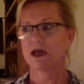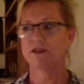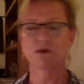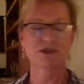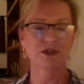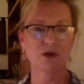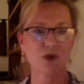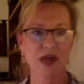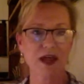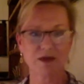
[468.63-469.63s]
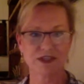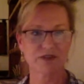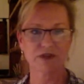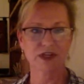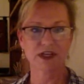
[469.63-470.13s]
And there was no way I was
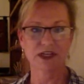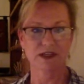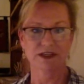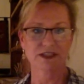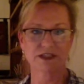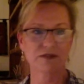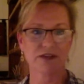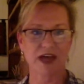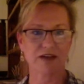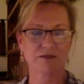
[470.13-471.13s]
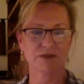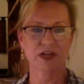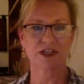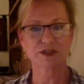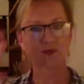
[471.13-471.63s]
ever going to consider that.
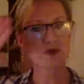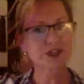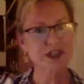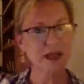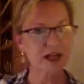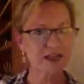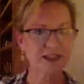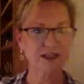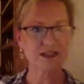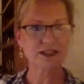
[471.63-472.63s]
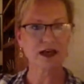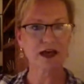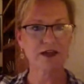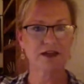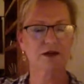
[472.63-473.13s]
But I just pushed that idea
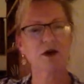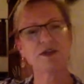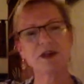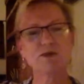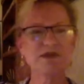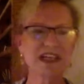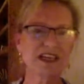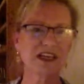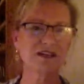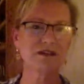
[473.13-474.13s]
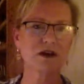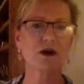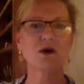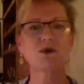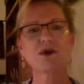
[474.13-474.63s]
aside, like, oh, they don't mean it.
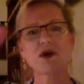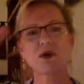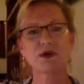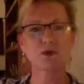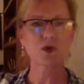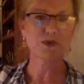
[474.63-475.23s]
Oh, no, it